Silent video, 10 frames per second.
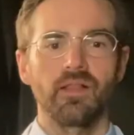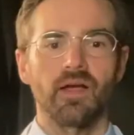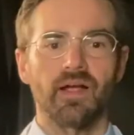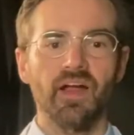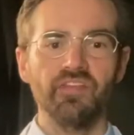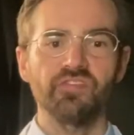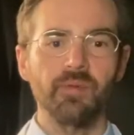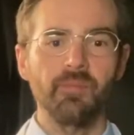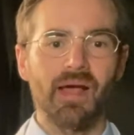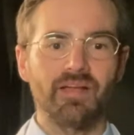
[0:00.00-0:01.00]
I got a
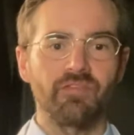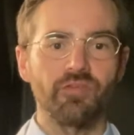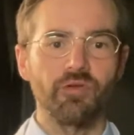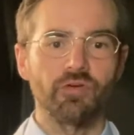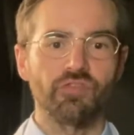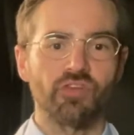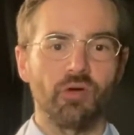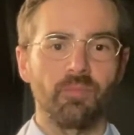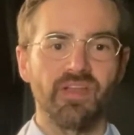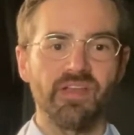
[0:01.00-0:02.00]
speed bag a few years ago,
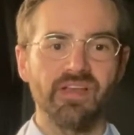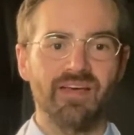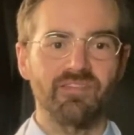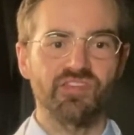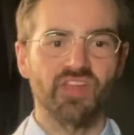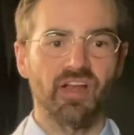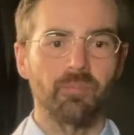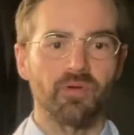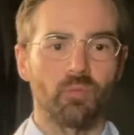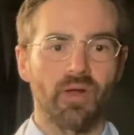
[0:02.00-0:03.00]
but didn't have it set up
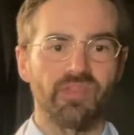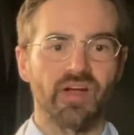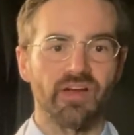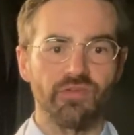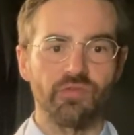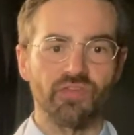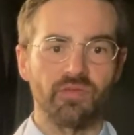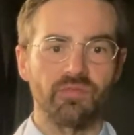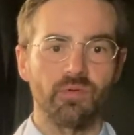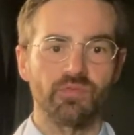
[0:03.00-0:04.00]
in a way that I'd use it. It was